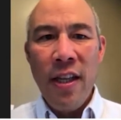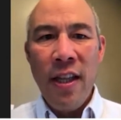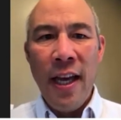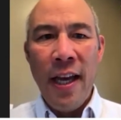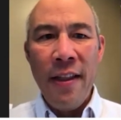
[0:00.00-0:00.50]

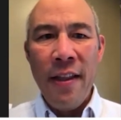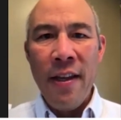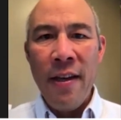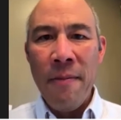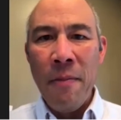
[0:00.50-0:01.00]
that
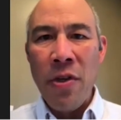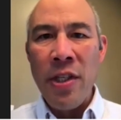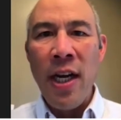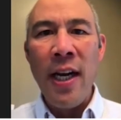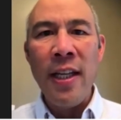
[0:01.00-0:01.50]
the most
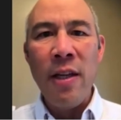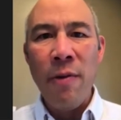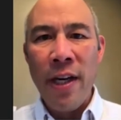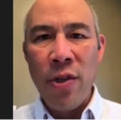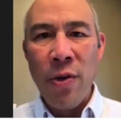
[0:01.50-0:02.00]
highly
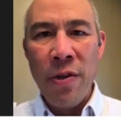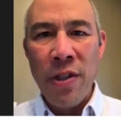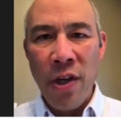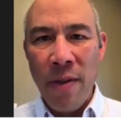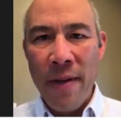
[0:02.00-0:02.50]
ranked schools
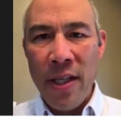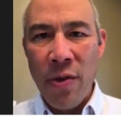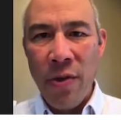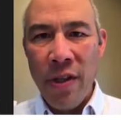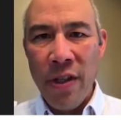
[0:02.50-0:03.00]
are the best
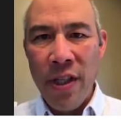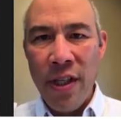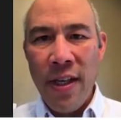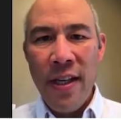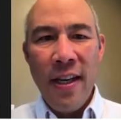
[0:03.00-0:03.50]
schools,
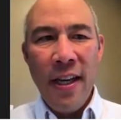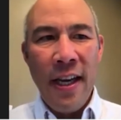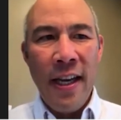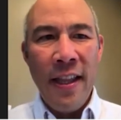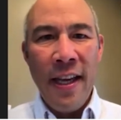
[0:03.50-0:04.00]

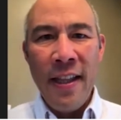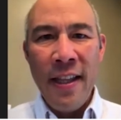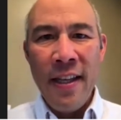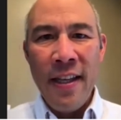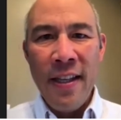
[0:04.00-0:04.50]
and that
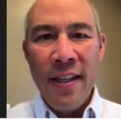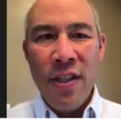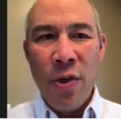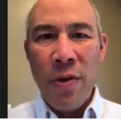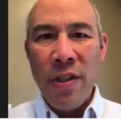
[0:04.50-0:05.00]
the
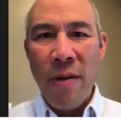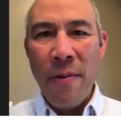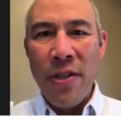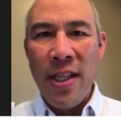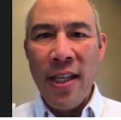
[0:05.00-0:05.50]
schools that are
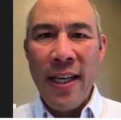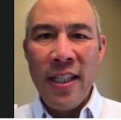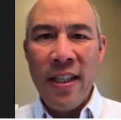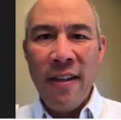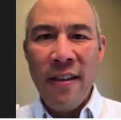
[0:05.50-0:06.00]
most
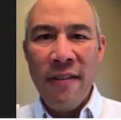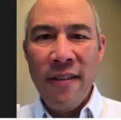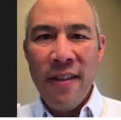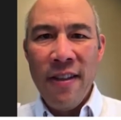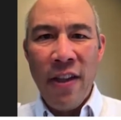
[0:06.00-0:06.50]
selective
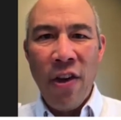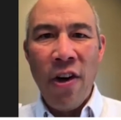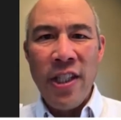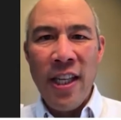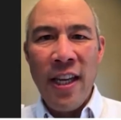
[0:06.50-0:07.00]
and the
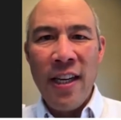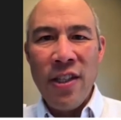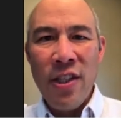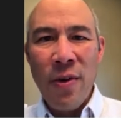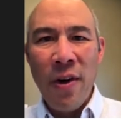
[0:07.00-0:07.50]
hardest to get
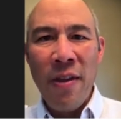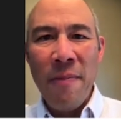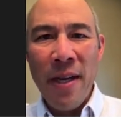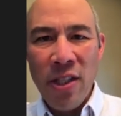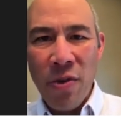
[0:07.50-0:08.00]
into are the
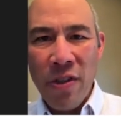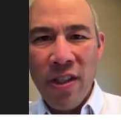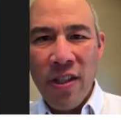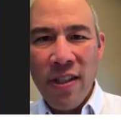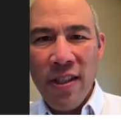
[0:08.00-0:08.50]
best
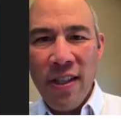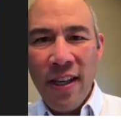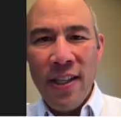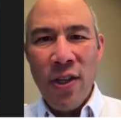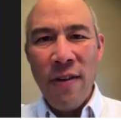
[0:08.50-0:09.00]
schools.
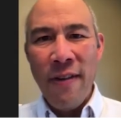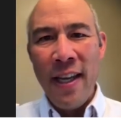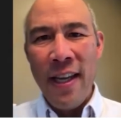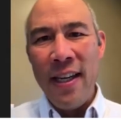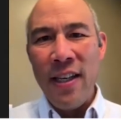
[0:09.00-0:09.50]
And so if I
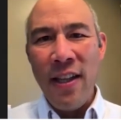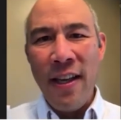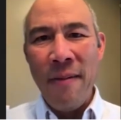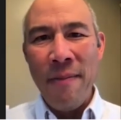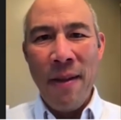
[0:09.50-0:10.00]
get into
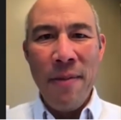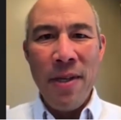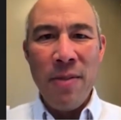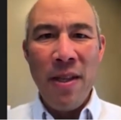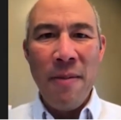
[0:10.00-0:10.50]
them, they
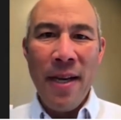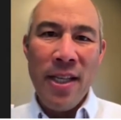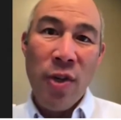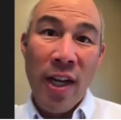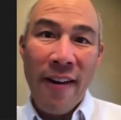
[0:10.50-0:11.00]
must be the best,
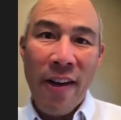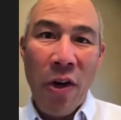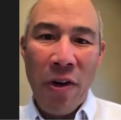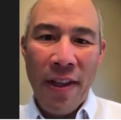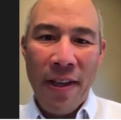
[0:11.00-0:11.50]
so I got to go
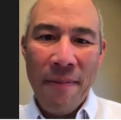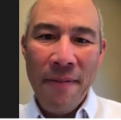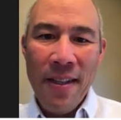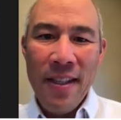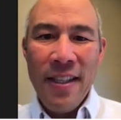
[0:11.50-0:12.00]
to them.
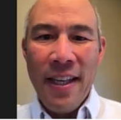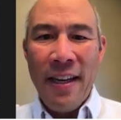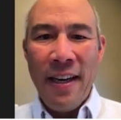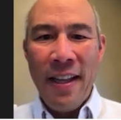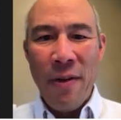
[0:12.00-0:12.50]

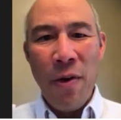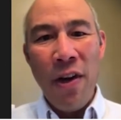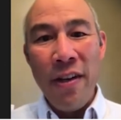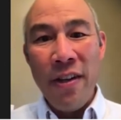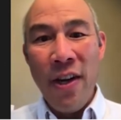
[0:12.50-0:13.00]
And I think we
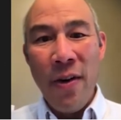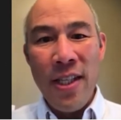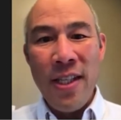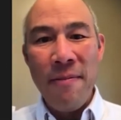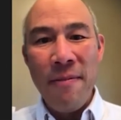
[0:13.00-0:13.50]
all know at
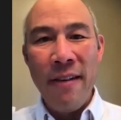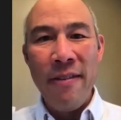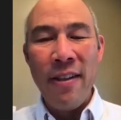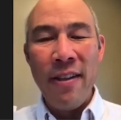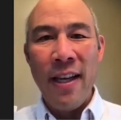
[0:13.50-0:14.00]
some
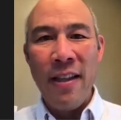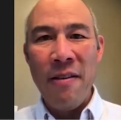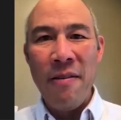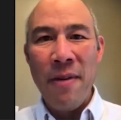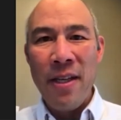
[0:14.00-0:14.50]
level that
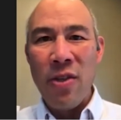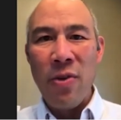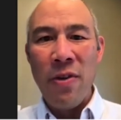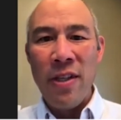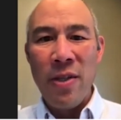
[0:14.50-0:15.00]
the best
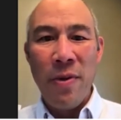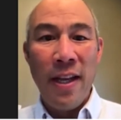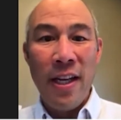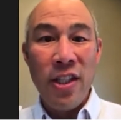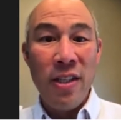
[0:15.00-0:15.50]
school is the one that
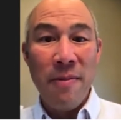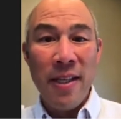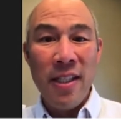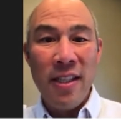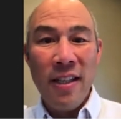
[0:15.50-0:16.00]
actually is
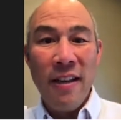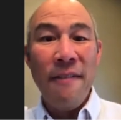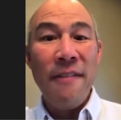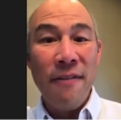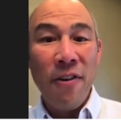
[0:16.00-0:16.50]
best
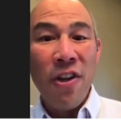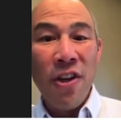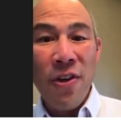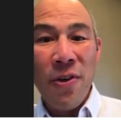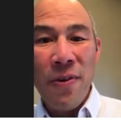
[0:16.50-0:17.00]
fit for
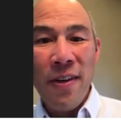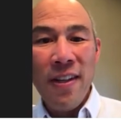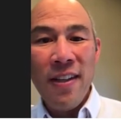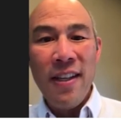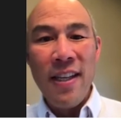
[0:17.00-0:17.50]
you.
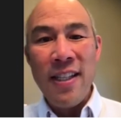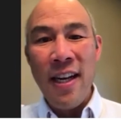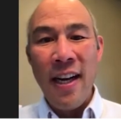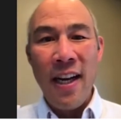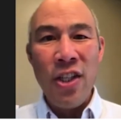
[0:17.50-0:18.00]
It's
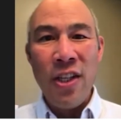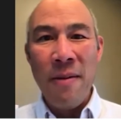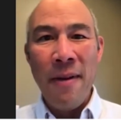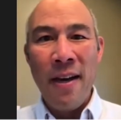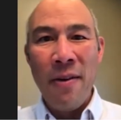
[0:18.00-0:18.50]
not actually
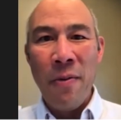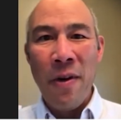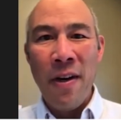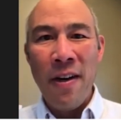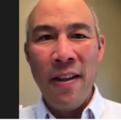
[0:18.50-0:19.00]
about
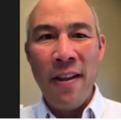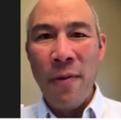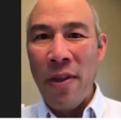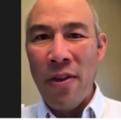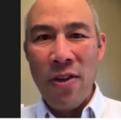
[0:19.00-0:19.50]
whether
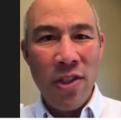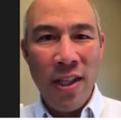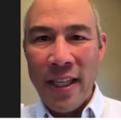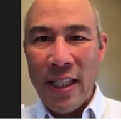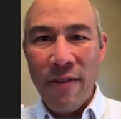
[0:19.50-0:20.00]
they're
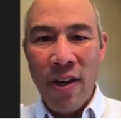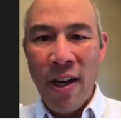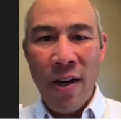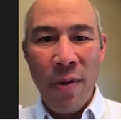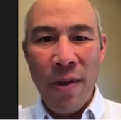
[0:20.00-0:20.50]
selective or
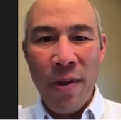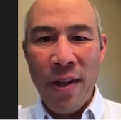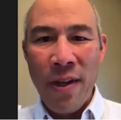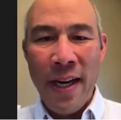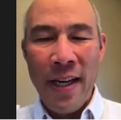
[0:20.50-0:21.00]
not, or what
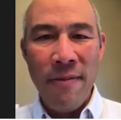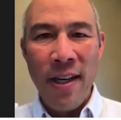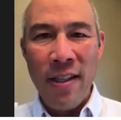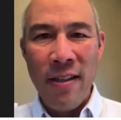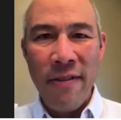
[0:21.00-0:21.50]
they're ranked. In
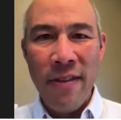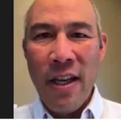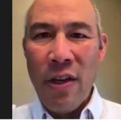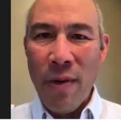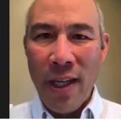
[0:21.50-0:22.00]
fact, if
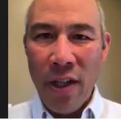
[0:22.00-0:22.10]
you really